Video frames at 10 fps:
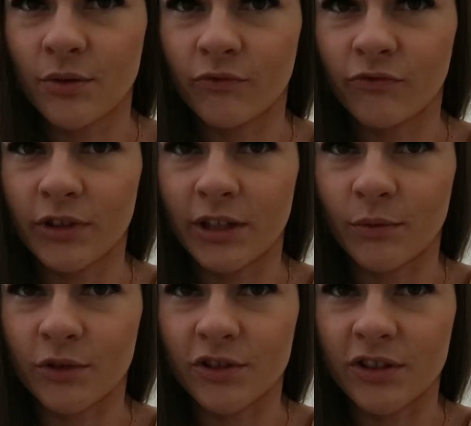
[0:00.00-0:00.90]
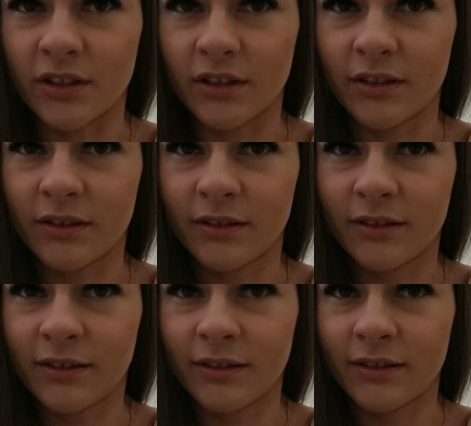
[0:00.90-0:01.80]
don't really want to
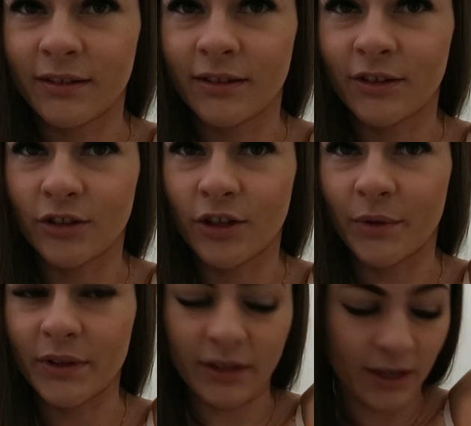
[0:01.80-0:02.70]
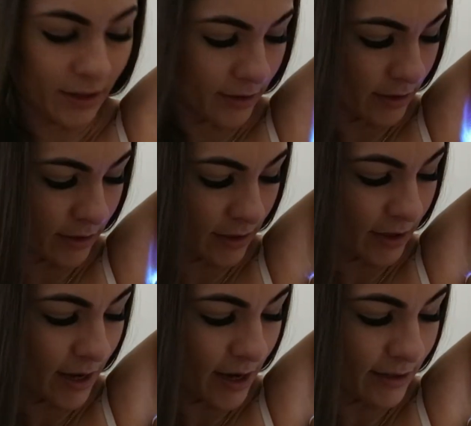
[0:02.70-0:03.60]
go in, in, into
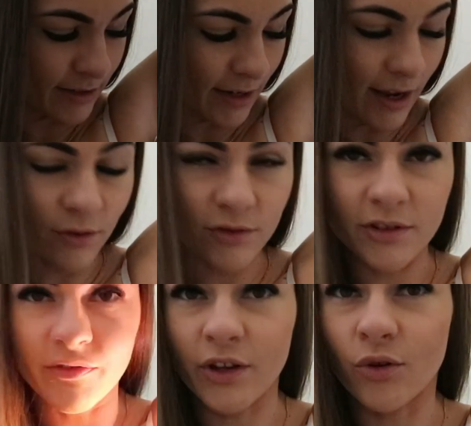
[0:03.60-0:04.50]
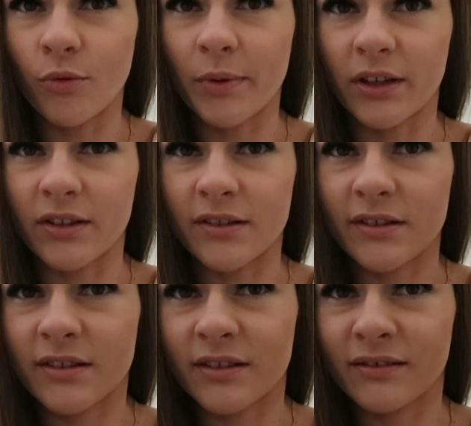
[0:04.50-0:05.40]
the ins and outs of it all
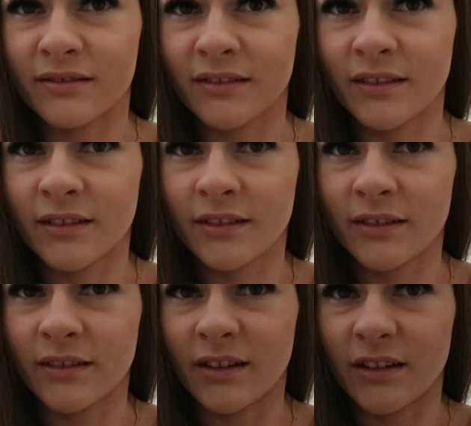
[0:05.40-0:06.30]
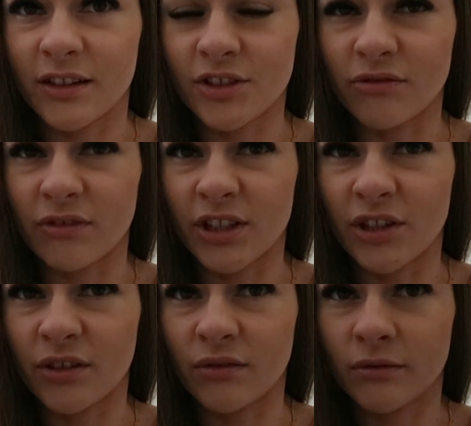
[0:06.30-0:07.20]
because I don't really
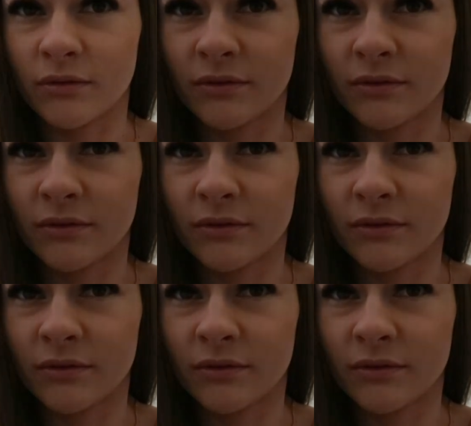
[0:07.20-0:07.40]
know.